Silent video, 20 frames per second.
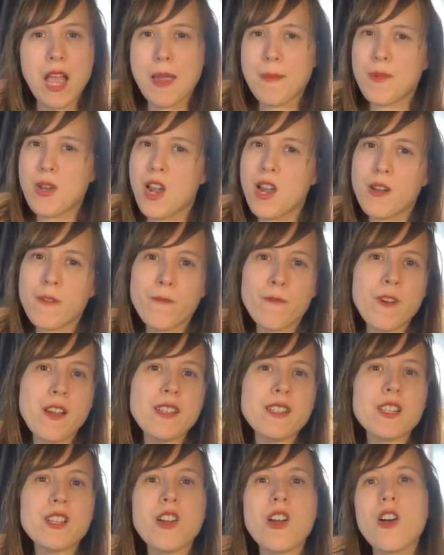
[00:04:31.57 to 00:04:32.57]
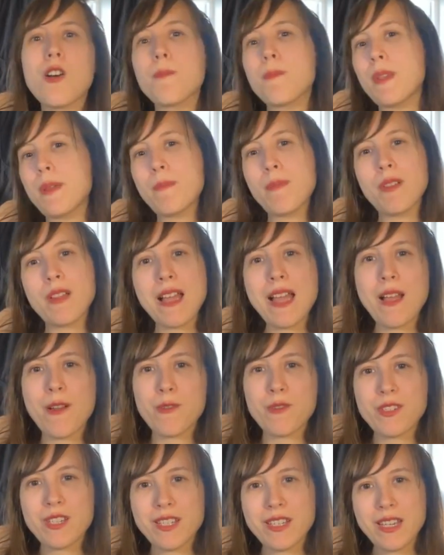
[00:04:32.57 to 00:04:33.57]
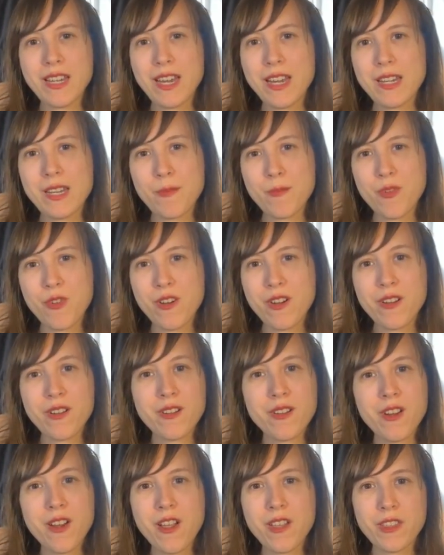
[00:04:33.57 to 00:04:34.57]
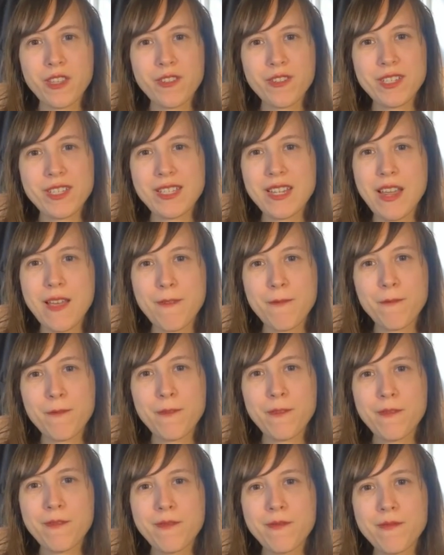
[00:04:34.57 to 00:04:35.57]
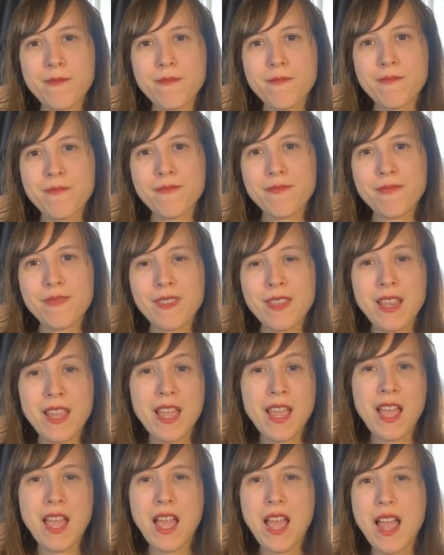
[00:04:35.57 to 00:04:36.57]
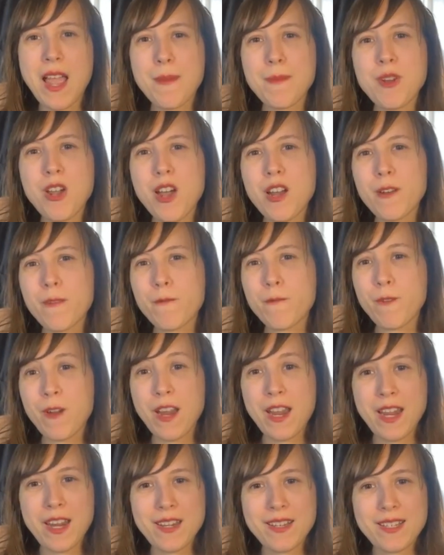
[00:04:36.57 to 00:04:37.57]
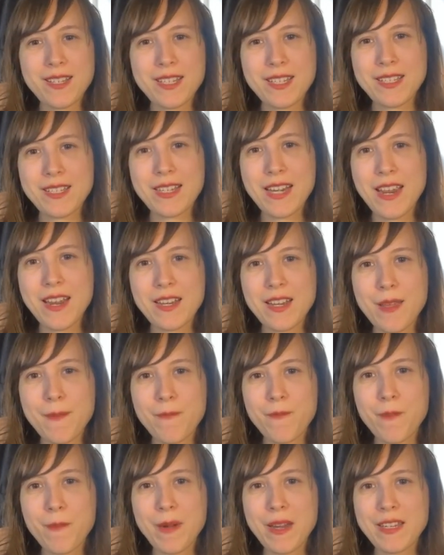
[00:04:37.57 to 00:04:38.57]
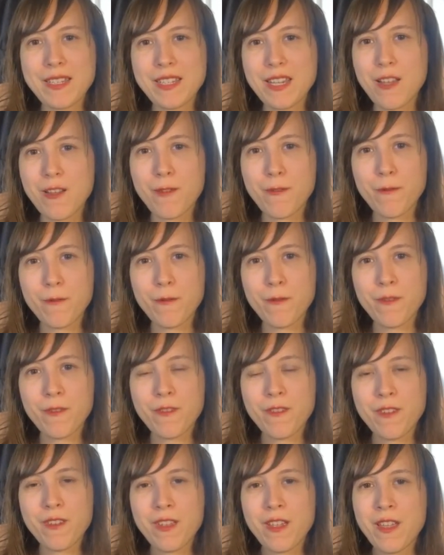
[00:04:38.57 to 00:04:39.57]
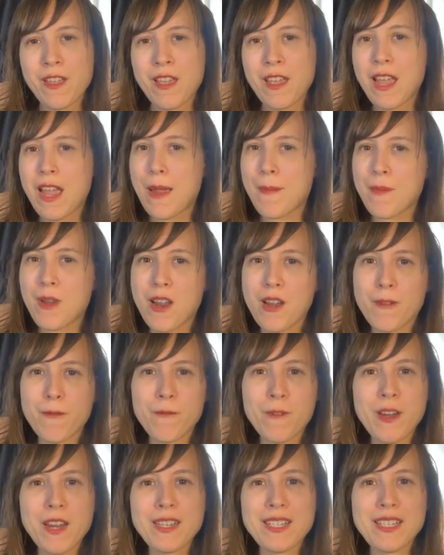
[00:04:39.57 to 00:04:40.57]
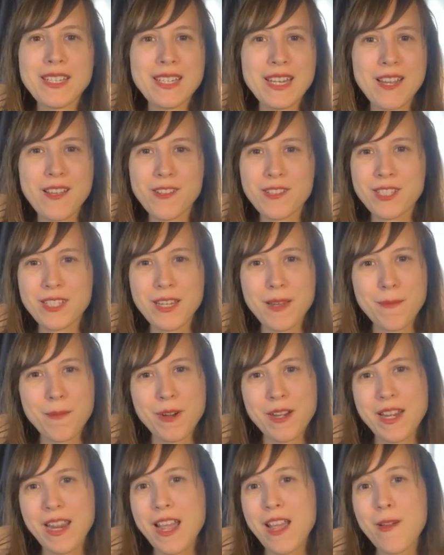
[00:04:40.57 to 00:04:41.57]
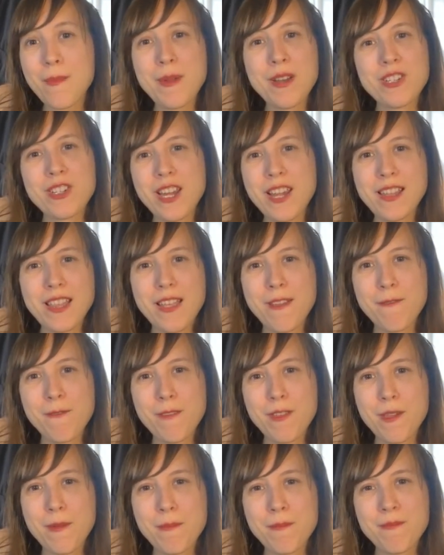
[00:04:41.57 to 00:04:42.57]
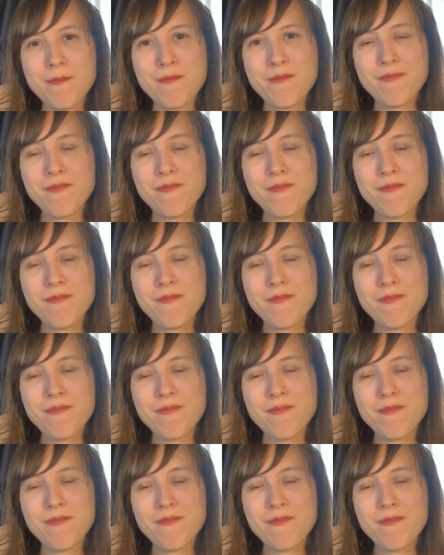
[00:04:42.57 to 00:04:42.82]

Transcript: I'm not afraid to call people out anymore on their stuff. I'm not afraid to stand up for myself. I'm not afraid to tell someone how much I love them.